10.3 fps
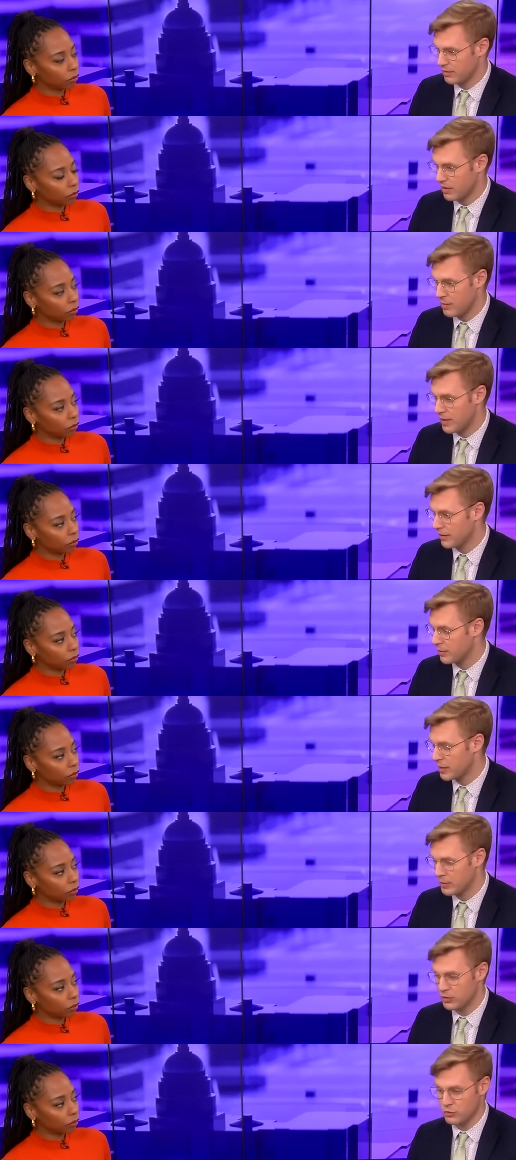Speaker 1: American
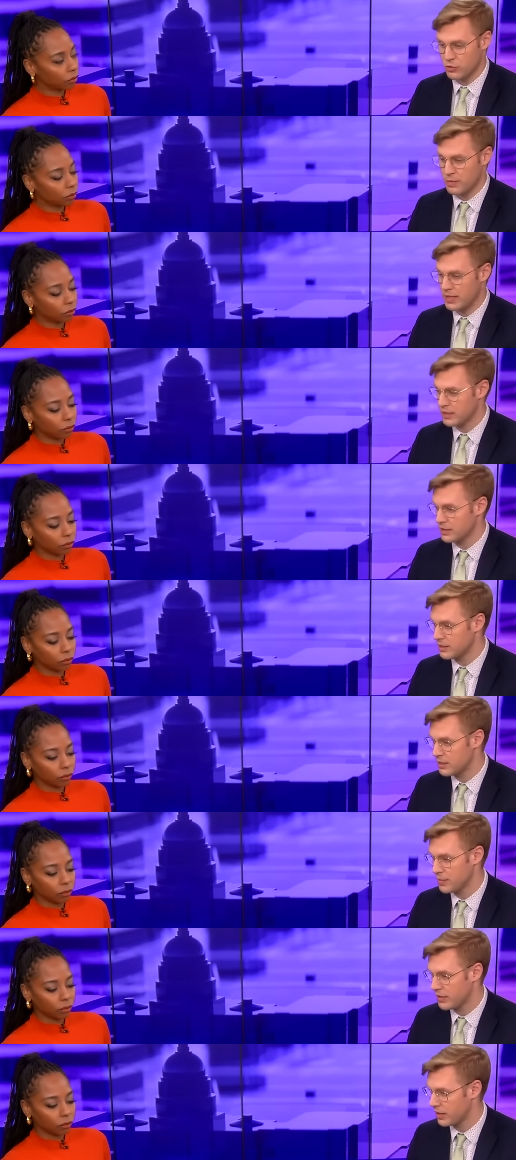people who tremendously
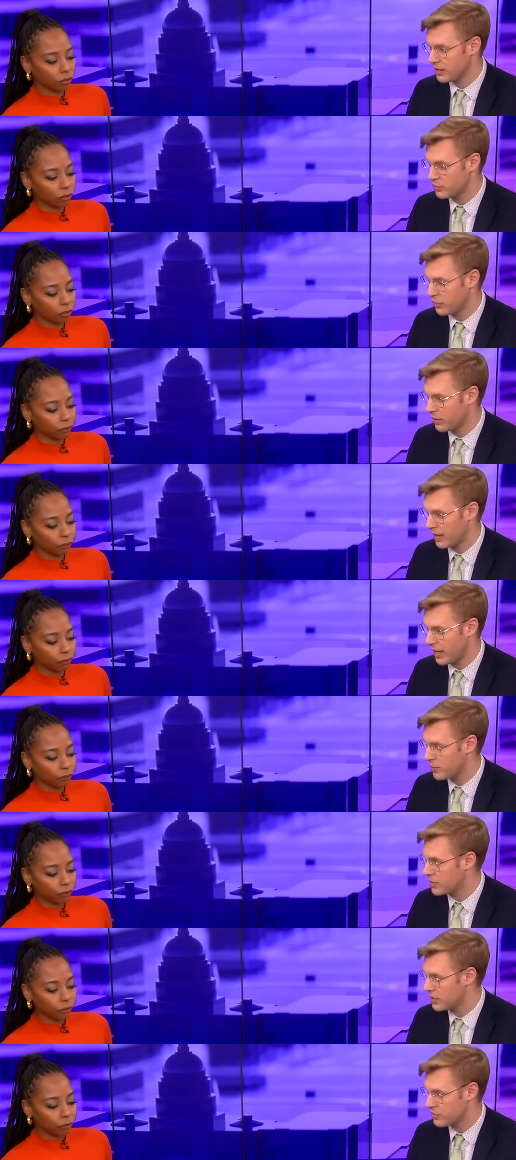sympathize with what
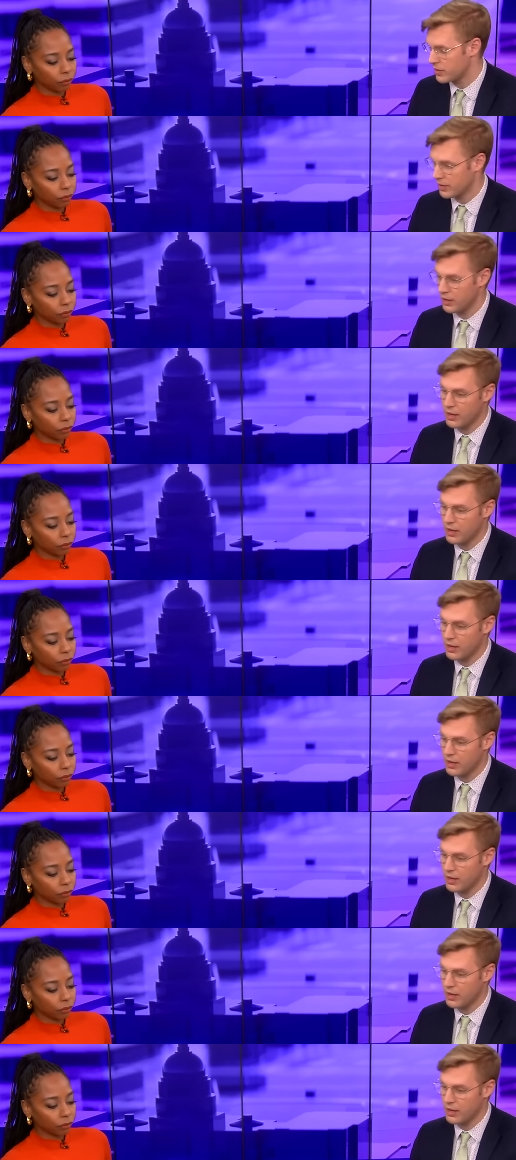happened to Israel